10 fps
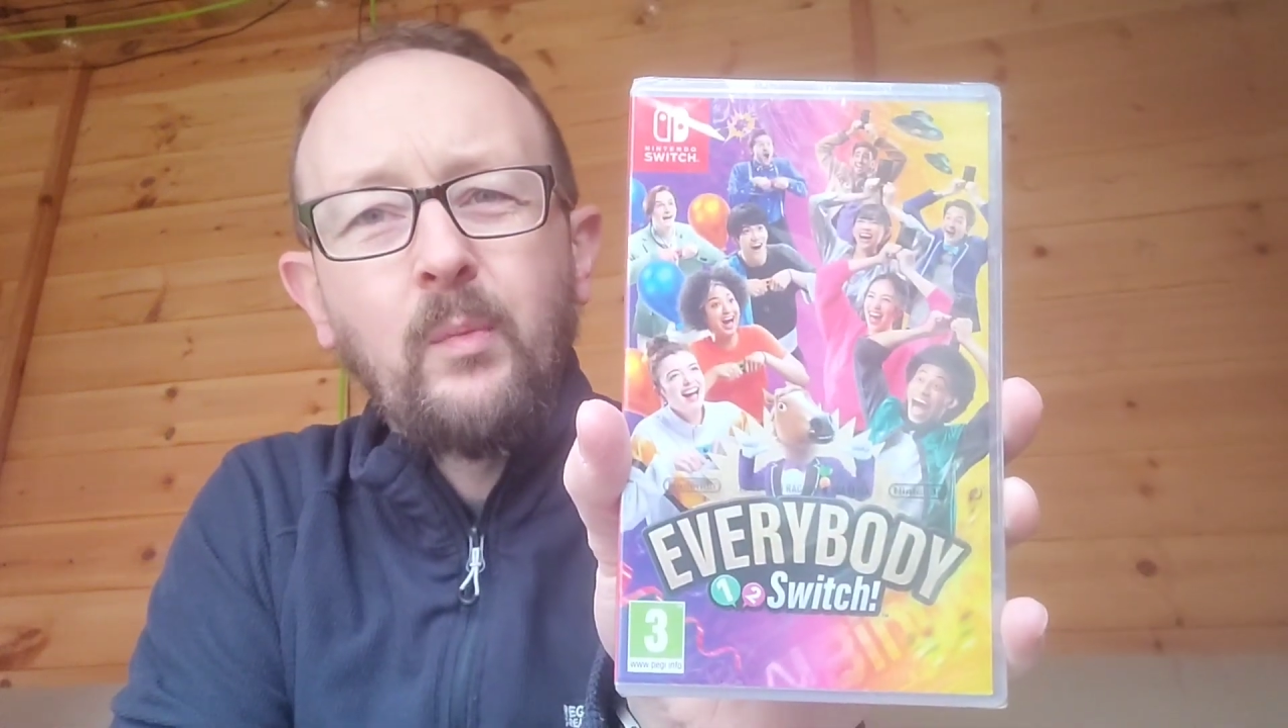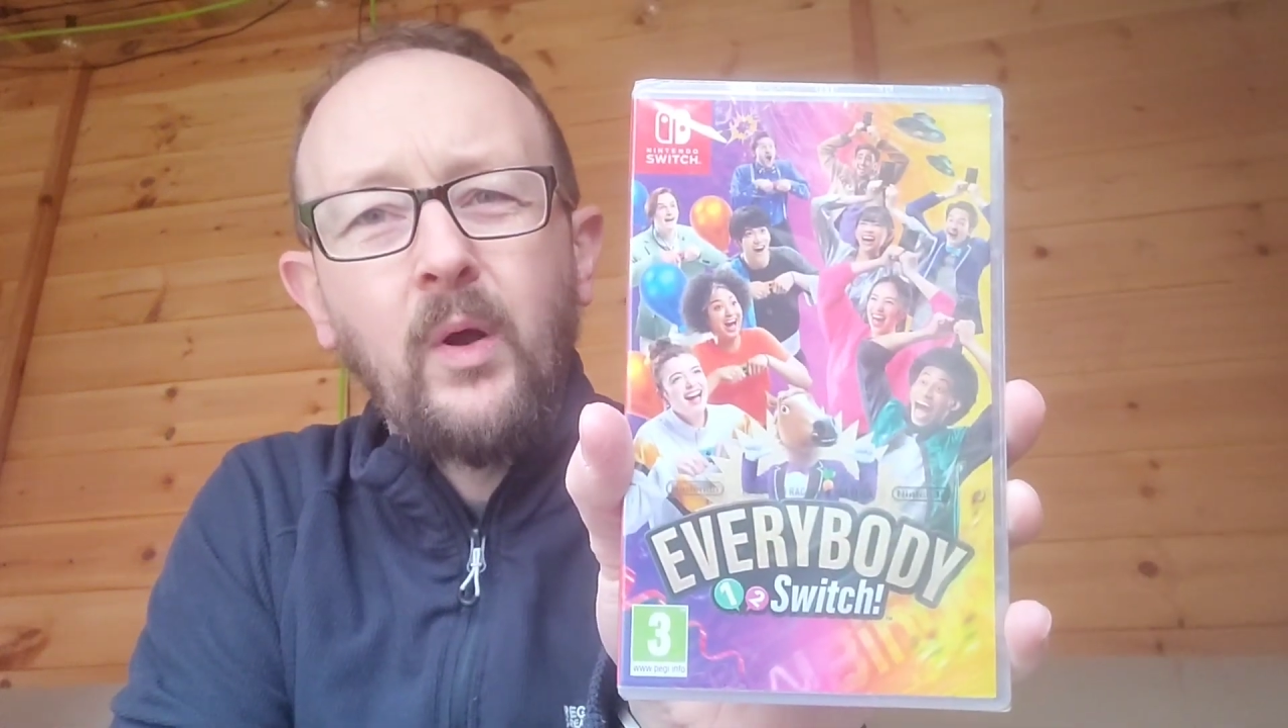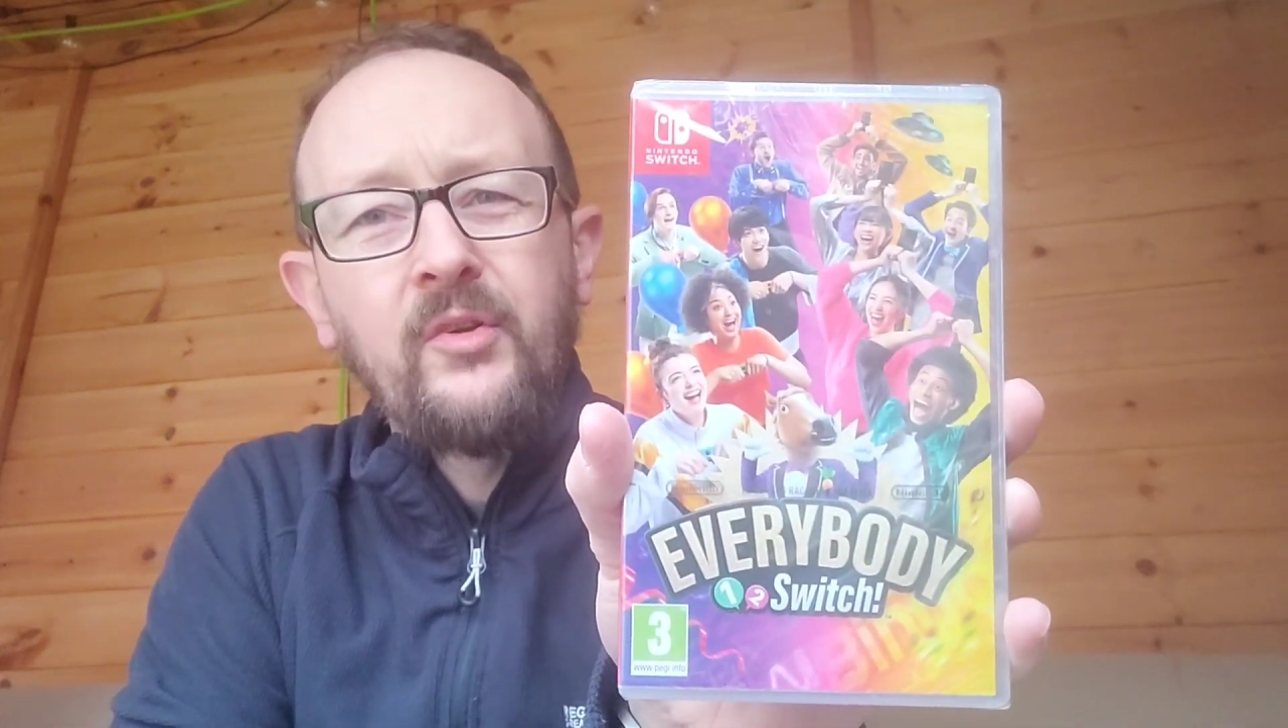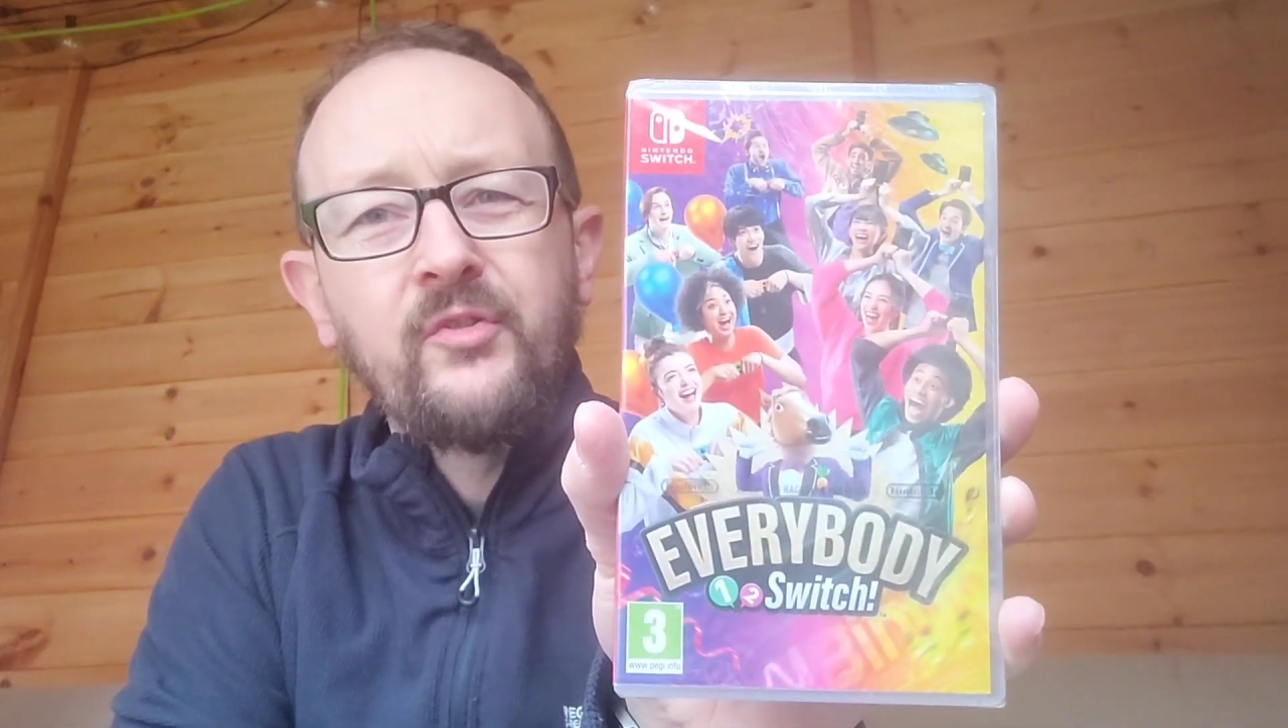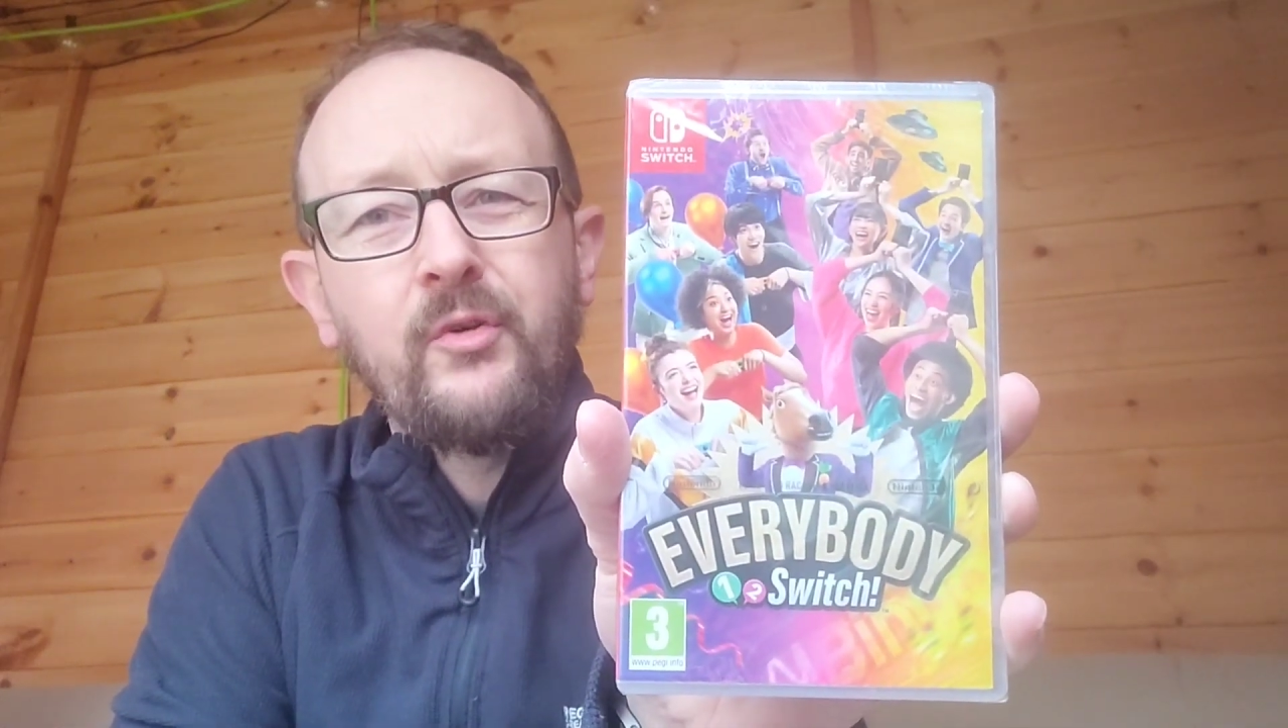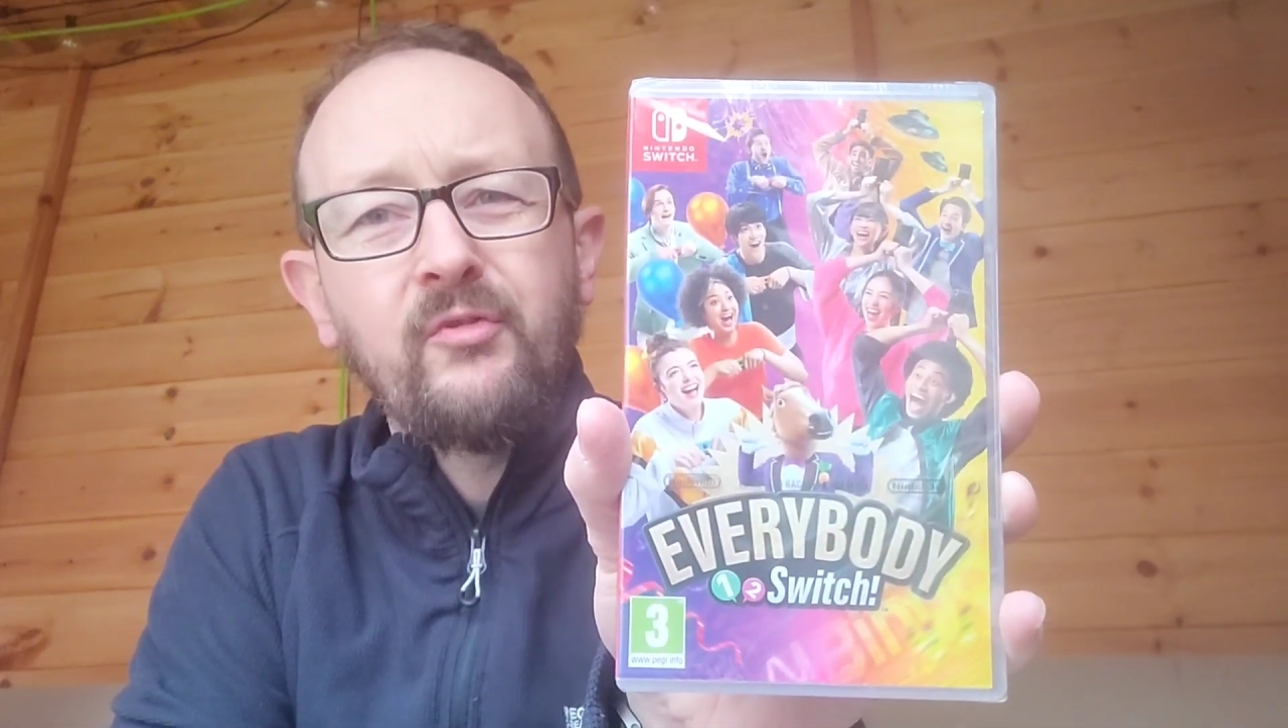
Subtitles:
1-2